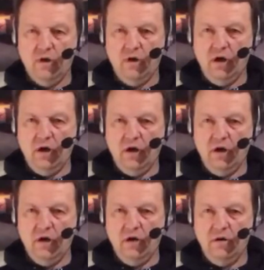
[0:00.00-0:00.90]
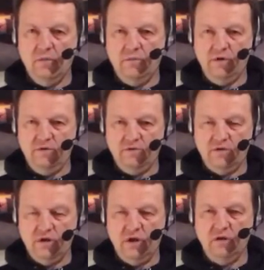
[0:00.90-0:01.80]

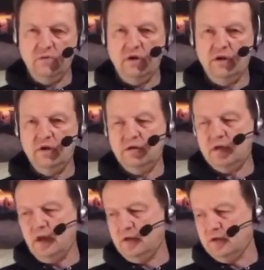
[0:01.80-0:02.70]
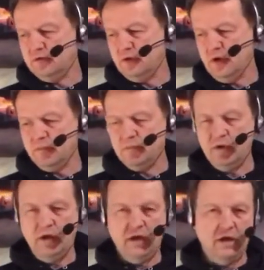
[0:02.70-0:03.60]
to get ready to take the trip,
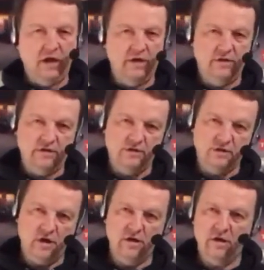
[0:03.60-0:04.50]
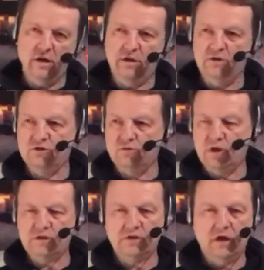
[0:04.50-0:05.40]
and I just started getting
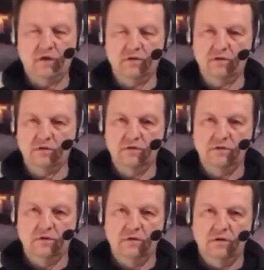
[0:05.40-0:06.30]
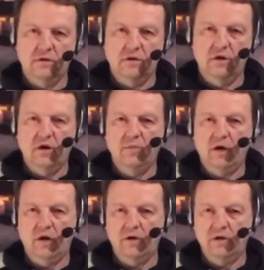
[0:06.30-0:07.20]
stressed out
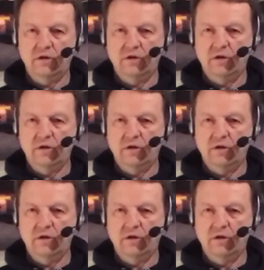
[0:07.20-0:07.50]
about it.